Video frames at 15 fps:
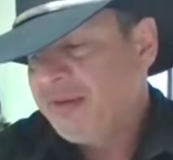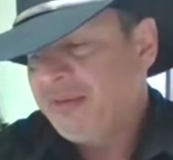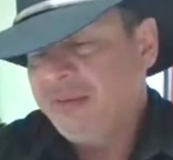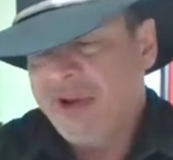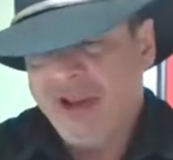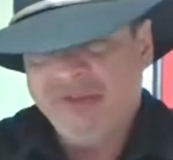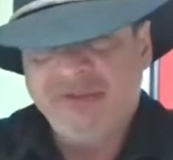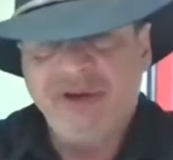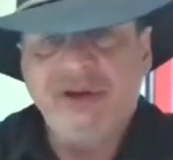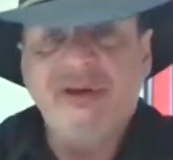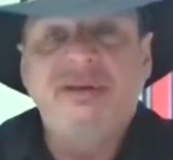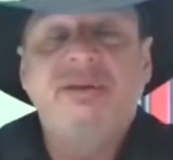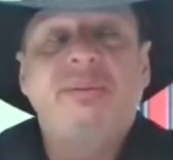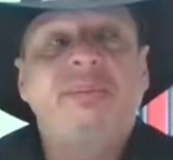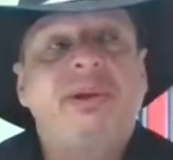Relevant.
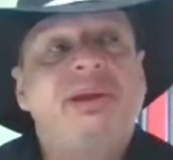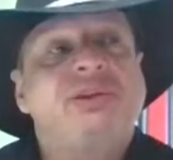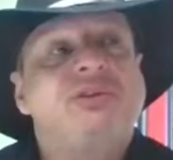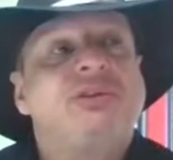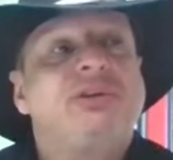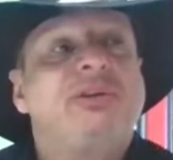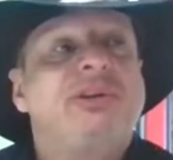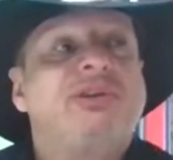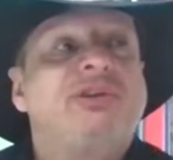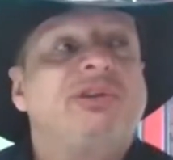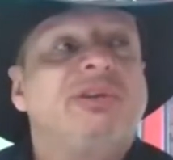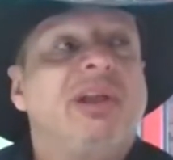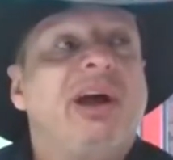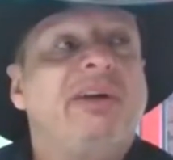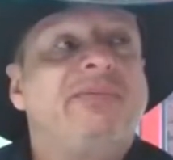Make sure that your
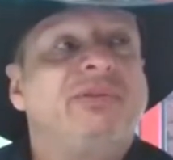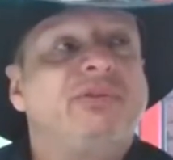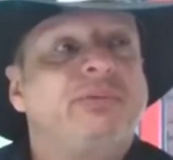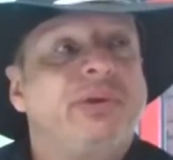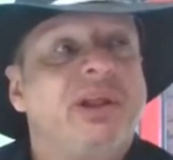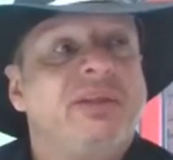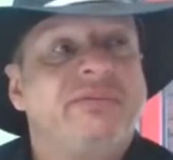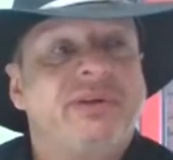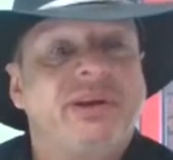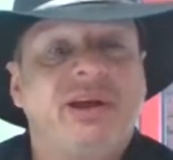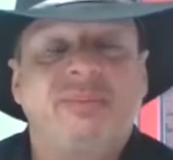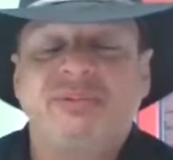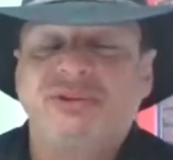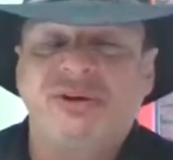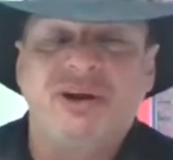life is relevant.
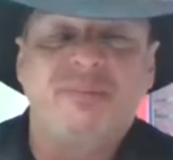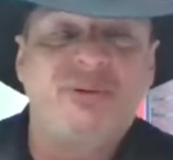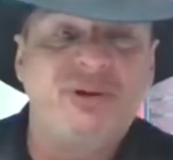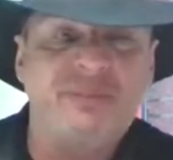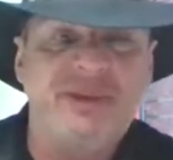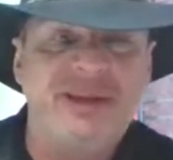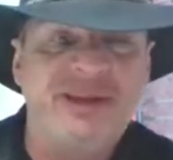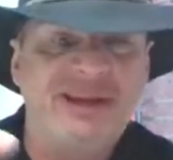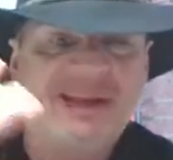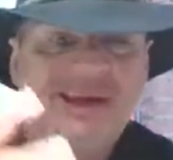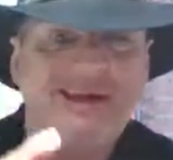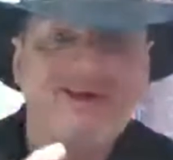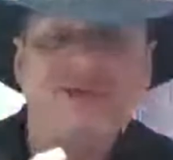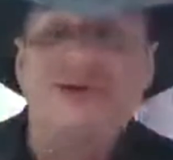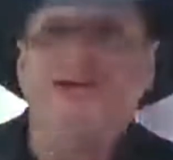I'm sorry, it put me in
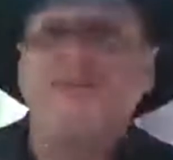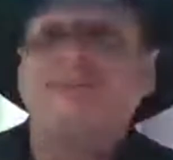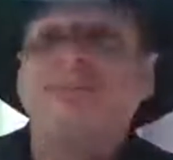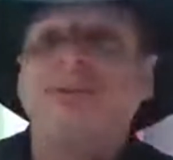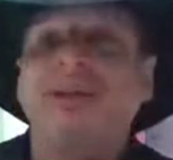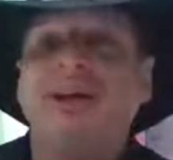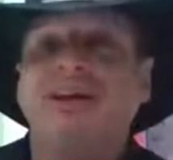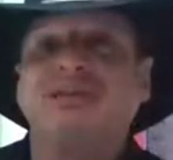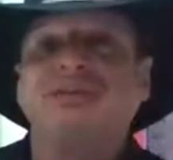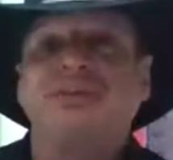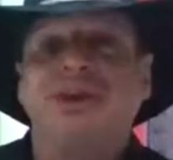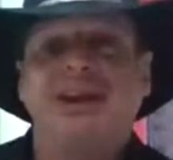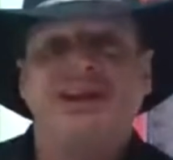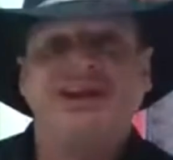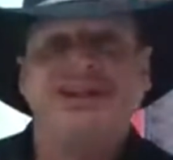a weird place
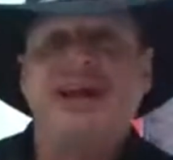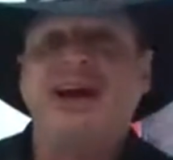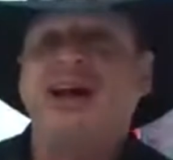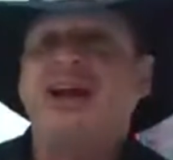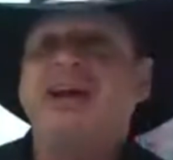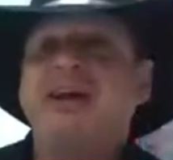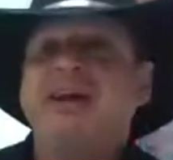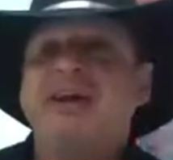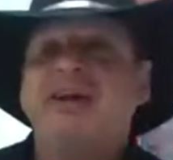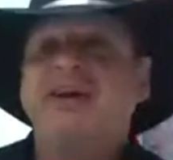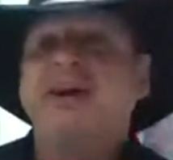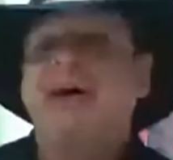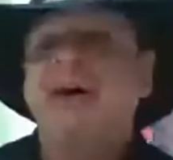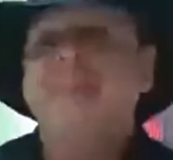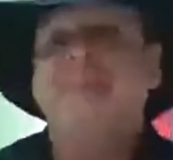when I did that.
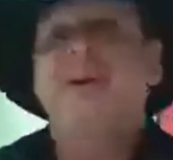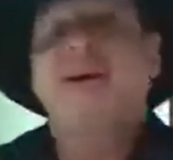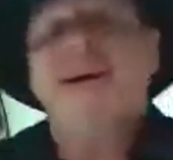I